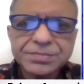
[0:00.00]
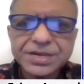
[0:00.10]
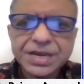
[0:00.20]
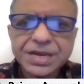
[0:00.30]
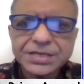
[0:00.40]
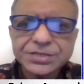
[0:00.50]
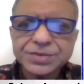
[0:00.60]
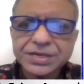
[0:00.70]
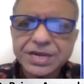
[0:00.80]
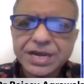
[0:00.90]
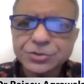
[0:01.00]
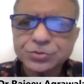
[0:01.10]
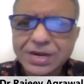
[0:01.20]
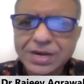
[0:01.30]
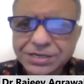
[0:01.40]
mechanism and
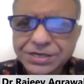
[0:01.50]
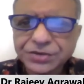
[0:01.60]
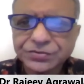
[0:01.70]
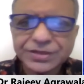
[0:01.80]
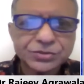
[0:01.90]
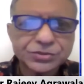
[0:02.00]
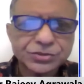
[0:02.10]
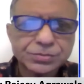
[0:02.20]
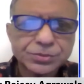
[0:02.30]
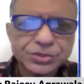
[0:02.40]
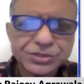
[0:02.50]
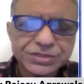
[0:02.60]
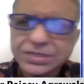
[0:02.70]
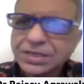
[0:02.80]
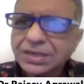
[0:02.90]
causality of
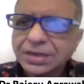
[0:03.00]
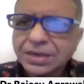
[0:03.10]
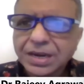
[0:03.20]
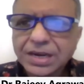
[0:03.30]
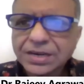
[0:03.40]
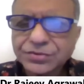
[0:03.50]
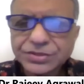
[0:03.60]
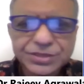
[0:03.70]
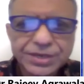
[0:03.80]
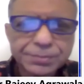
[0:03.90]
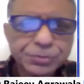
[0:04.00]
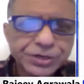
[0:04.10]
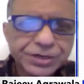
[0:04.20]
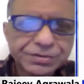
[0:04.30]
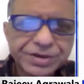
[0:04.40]
atherothrombosis, and our therapeutic